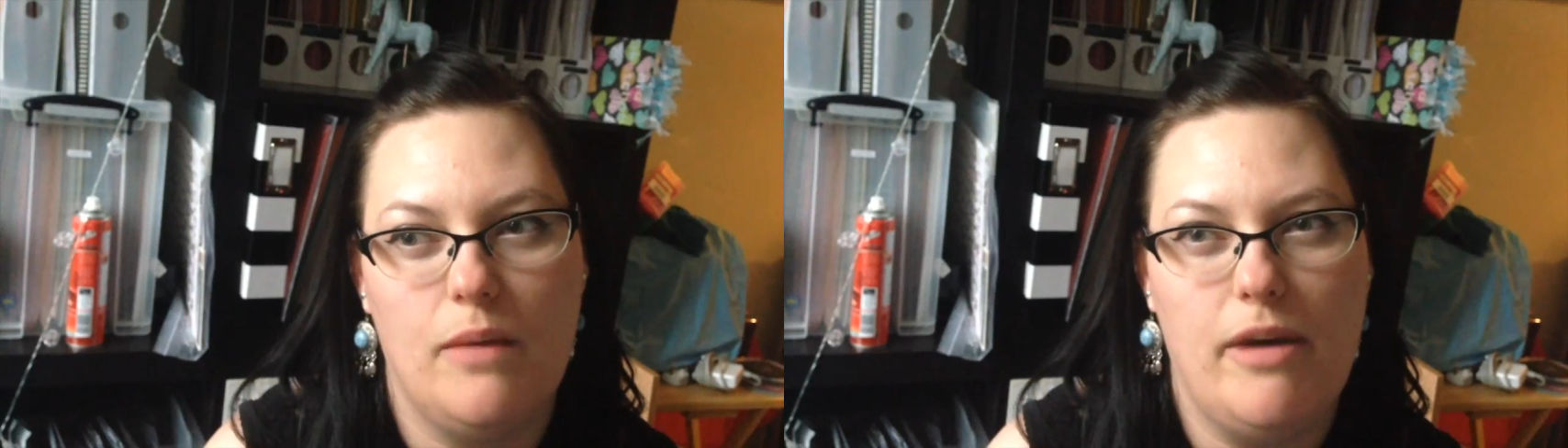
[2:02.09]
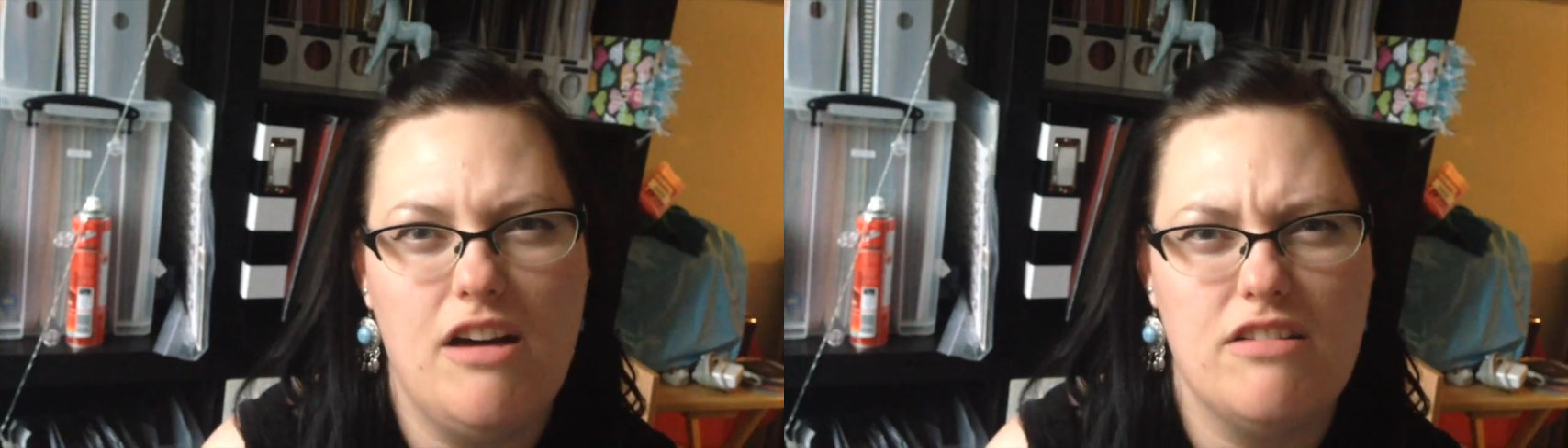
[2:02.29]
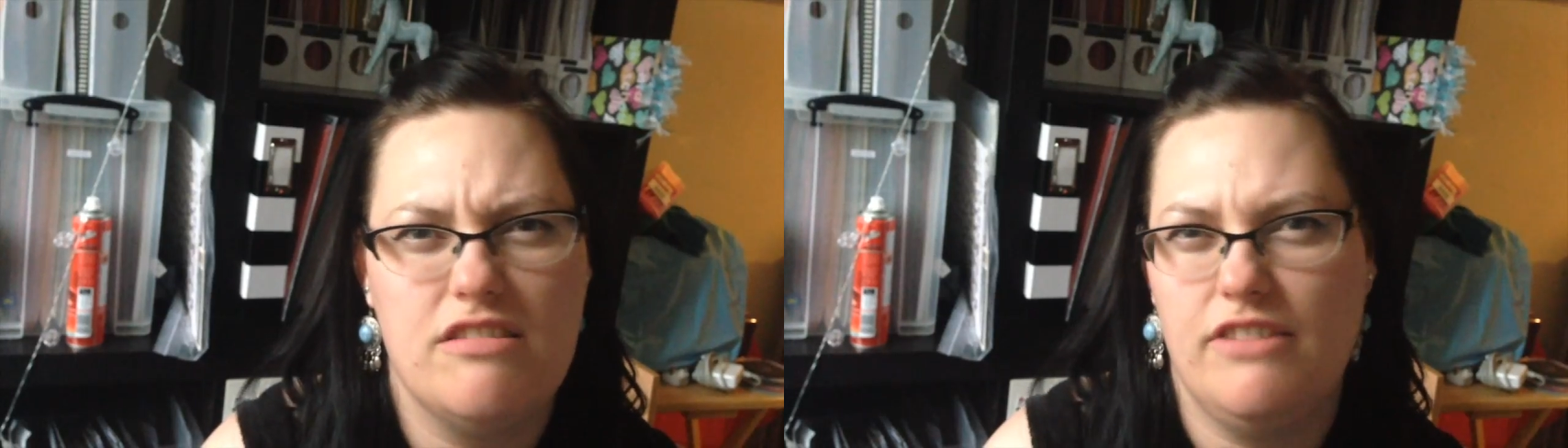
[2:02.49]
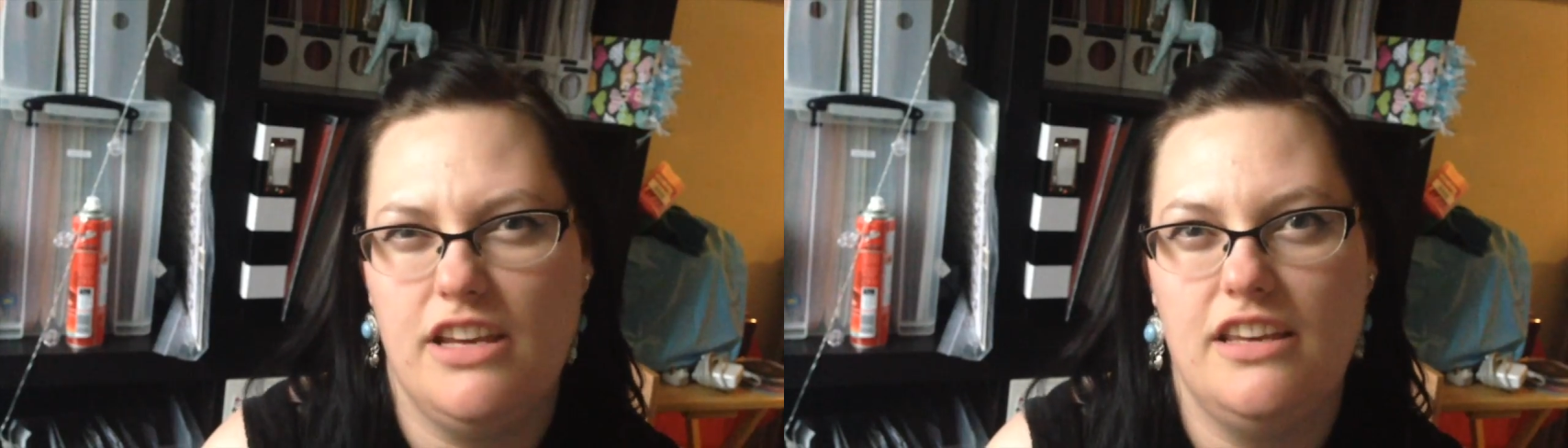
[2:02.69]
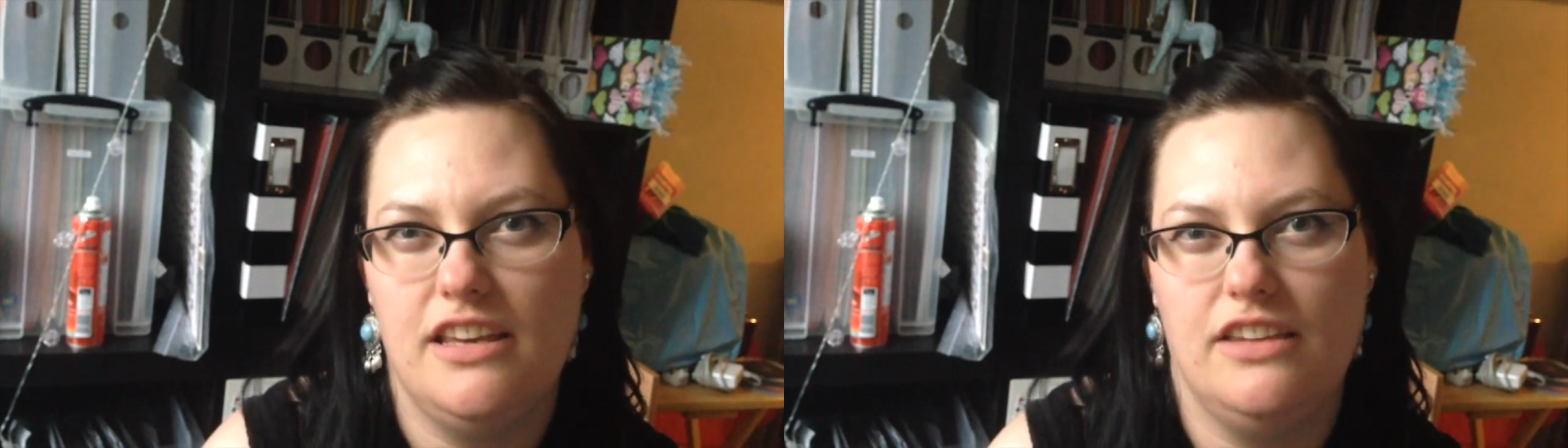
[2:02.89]
about
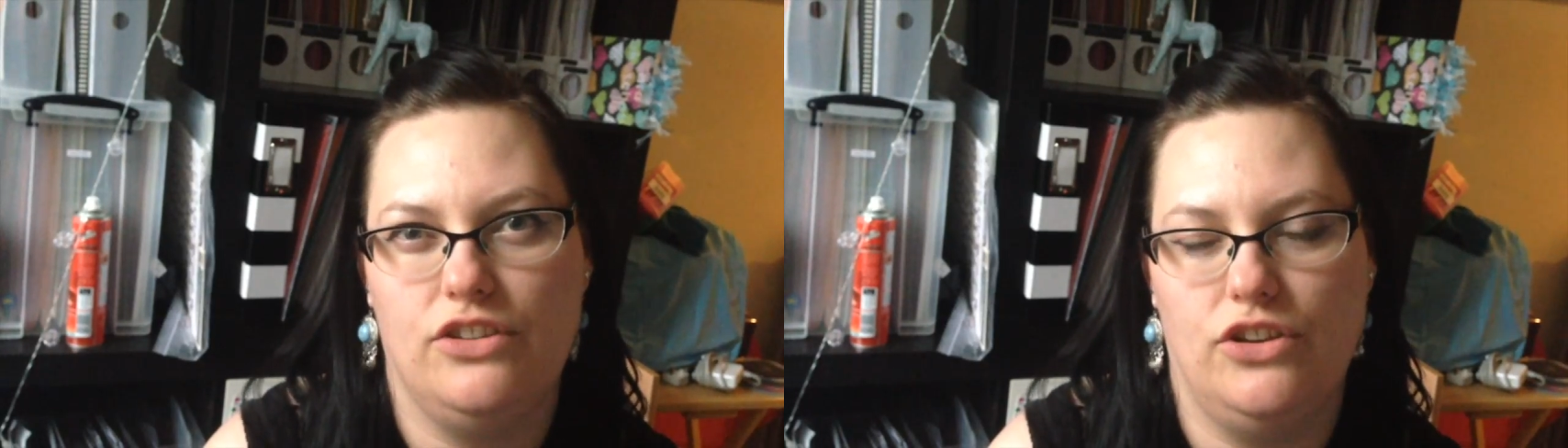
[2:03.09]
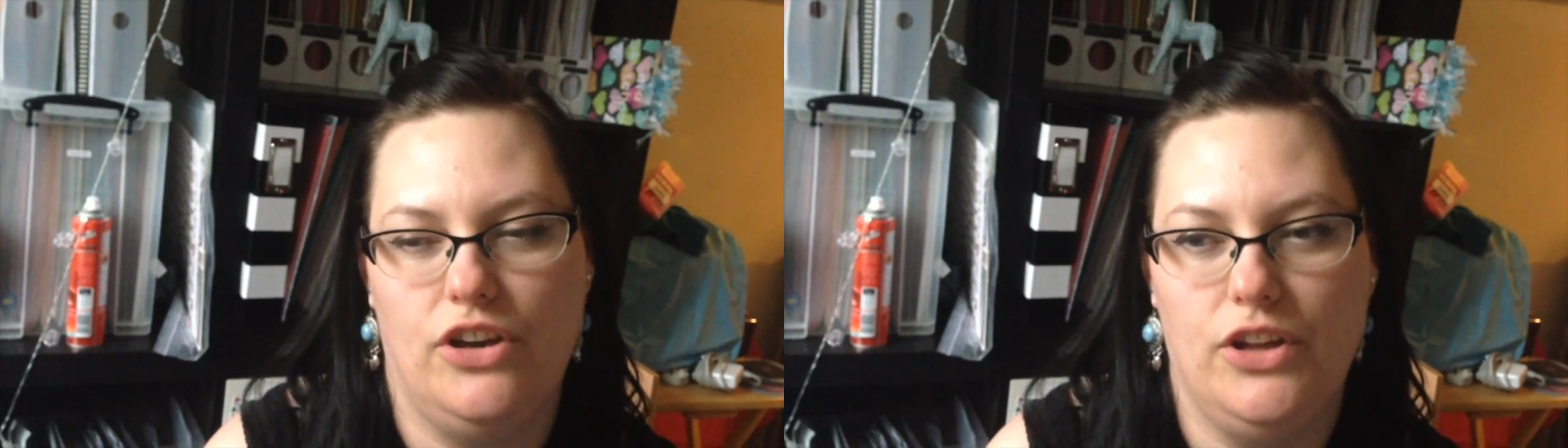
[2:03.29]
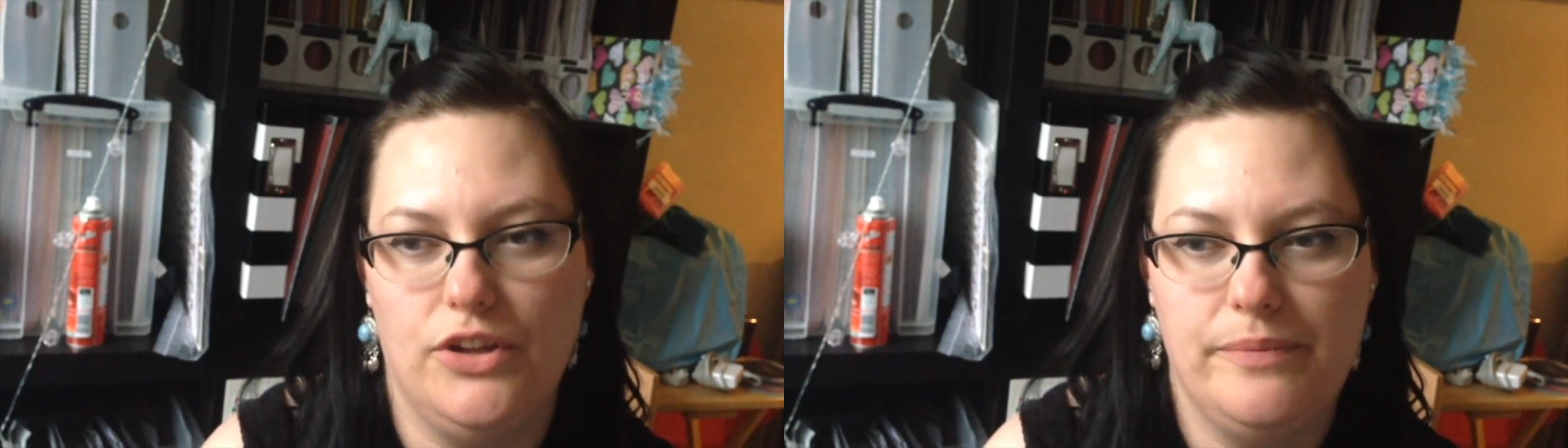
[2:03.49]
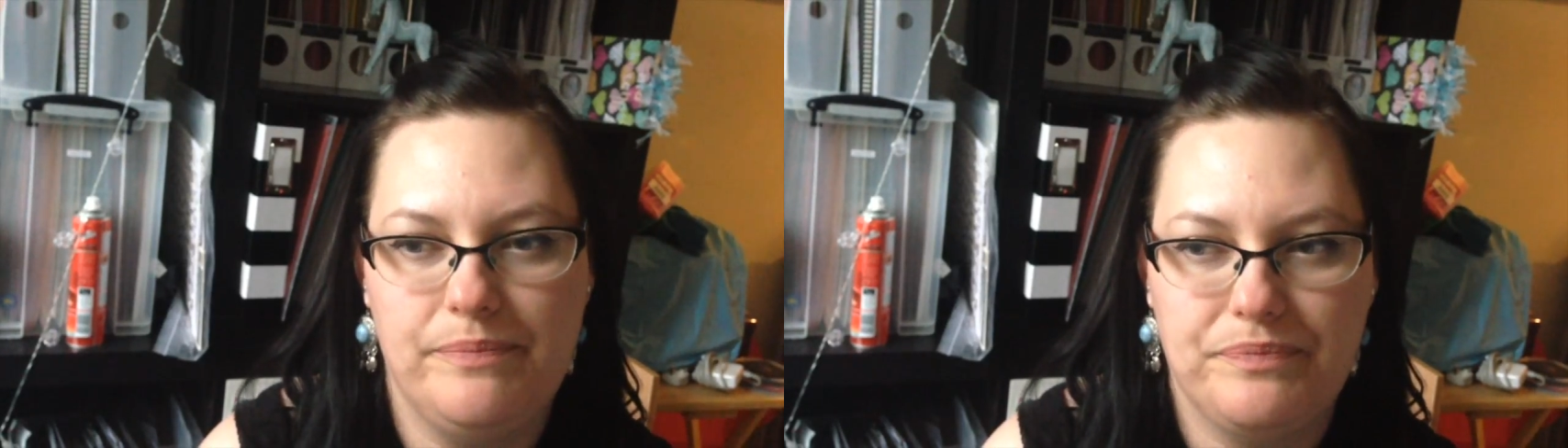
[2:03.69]
3 years ago,